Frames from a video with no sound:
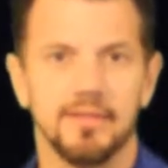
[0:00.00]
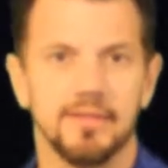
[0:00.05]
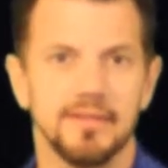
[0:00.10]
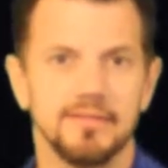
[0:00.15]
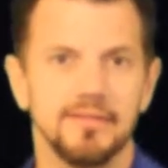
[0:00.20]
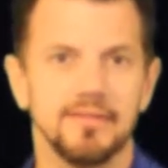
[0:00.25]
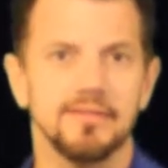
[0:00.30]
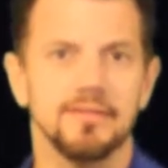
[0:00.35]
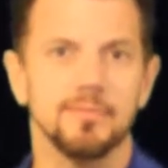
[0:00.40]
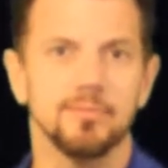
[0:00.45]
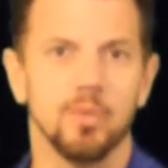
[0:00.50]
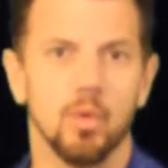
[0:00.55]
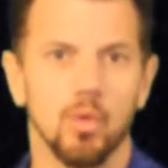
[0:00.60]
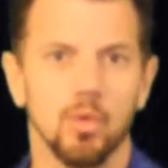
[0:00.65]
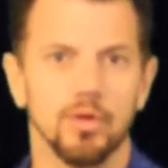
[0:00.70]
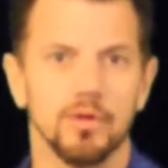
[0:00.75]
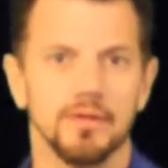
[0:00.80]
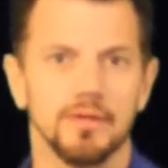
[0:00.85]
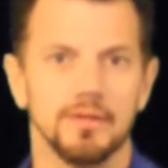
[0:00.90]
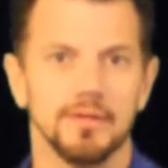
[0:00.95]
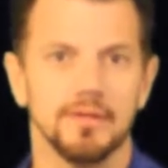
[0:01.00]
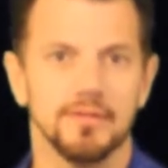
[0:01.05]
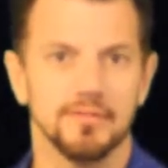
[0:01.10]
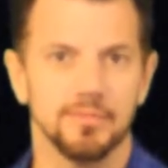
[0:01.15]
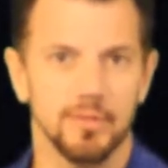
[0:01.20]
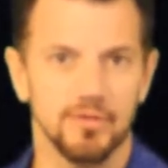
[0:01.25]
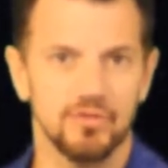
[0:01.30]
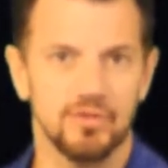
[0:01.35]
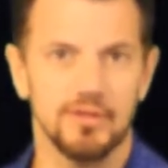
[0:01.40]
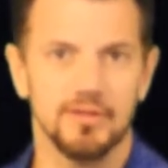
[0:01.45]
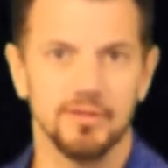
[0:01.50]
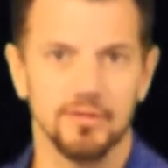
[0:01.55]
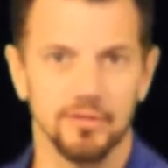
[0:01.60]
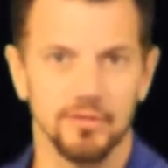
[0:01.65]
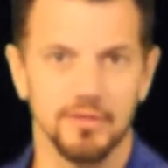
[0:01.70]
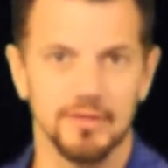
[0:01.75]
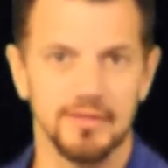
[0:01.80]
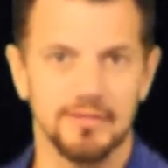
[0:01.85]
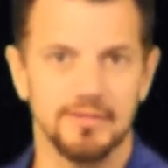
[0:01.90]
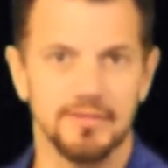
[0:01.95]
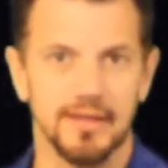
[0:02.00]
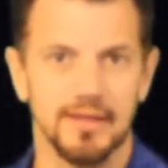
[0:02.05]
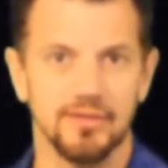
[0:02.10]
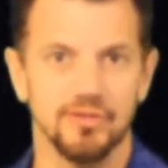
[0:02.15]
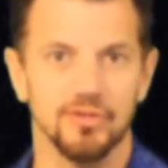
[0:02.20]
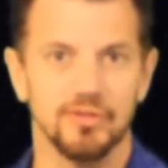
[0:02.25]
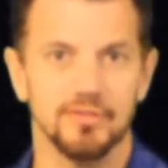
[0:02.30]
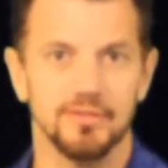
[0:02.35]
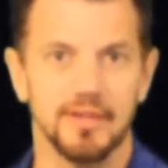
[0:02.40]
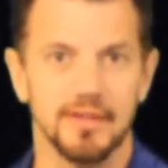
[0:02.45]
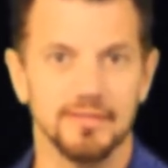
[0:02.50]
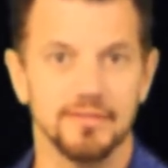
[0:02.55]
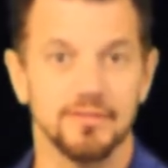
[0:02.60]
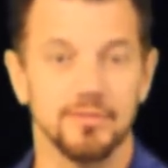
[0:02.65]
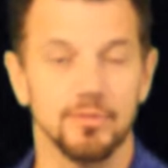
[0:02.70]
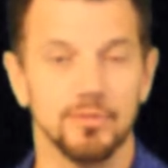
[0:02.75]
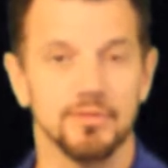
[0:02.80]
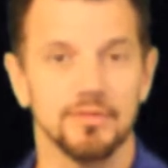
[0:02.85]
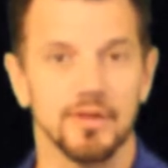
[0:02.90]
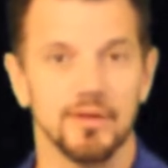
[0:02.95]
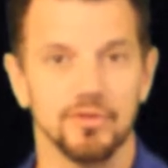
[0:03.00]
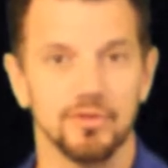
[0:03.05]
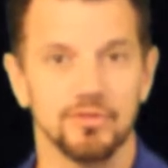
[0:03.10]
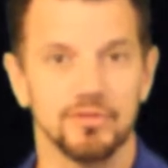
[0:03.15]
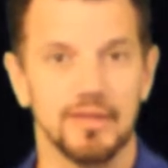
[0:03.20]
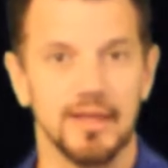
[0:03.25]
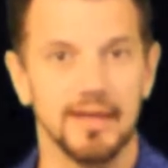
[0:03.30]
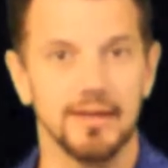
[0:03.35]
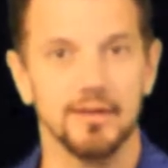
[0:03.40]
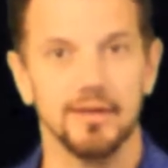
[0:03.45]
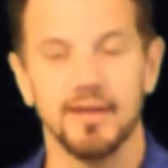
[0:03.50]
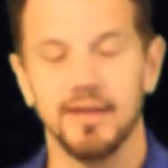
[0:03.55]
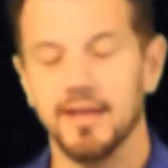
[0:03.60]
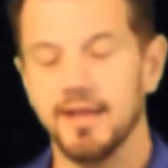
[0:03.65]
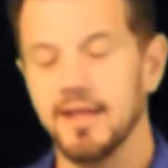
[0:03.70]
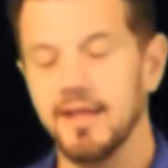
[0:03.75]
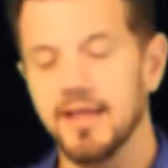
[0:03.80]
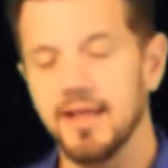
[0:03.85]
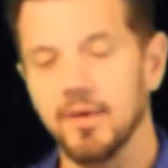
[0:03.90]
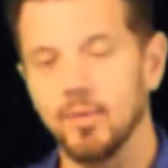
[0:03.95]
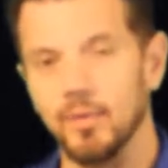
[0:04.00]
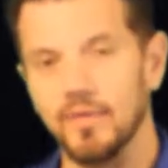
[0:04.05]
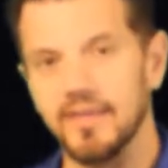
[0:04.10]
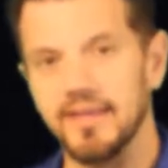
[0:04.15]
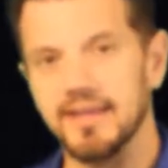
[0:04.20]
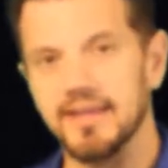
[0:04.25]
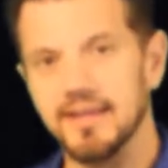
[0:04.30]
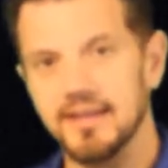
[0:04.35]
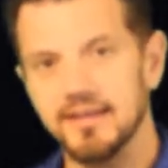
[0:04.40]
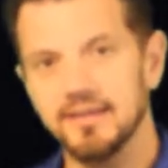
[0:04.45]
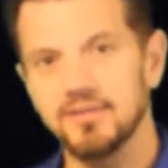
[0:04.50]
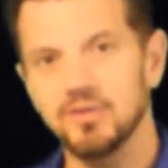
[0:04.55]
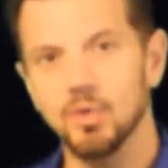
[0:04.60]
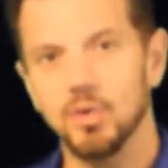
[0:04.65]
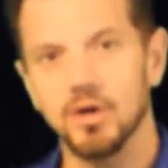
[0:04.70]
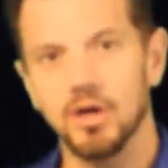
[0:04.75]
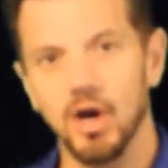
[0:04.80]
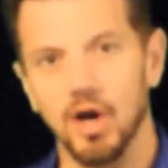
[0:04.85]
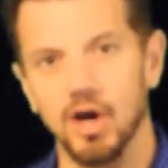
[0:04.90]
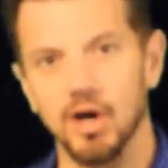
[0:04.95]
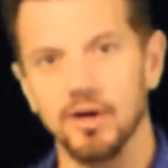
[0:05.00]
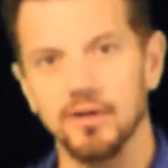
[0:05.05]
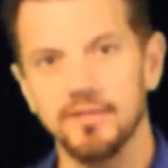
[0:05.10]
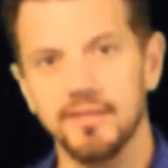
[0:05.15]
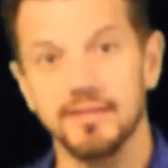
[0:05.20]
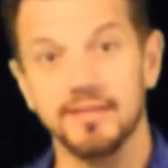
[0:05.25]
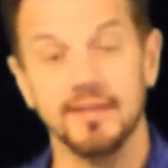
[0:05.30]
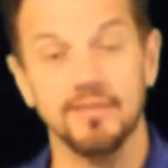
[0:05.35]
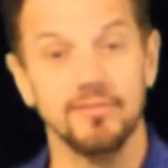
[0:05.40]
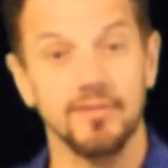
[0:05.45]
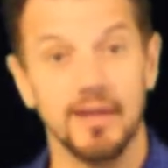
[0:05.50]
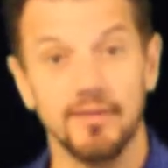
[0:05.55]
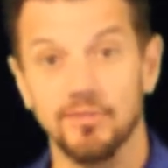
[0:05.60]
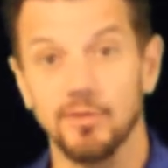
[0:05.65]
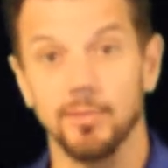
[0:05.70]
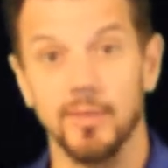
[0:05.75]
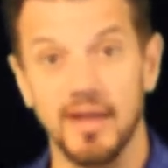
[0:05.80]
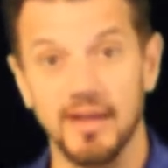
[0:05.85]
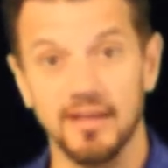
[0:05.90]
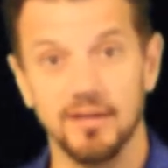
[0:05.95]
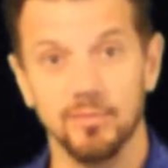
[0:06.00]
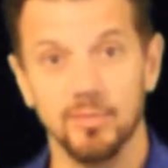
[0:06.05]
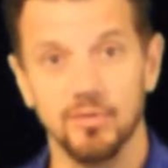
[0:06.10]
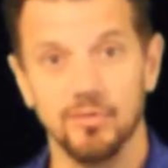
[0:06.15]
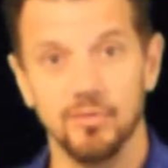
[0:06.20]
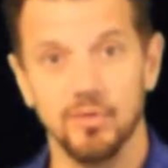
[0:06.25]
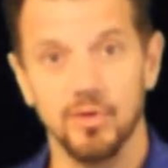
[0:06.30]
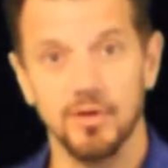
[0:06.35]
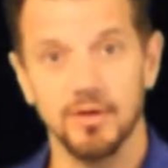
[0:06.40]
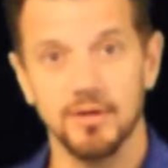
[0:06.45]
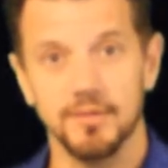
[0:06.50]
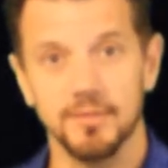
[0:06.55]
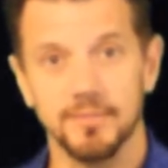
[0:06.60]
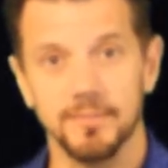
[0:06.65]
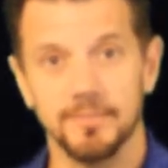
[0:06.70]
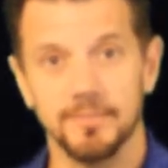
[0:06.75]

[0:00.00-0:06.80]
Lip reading: this is important, especially in the early stages, that students understand when they get into a car that they've never been in before,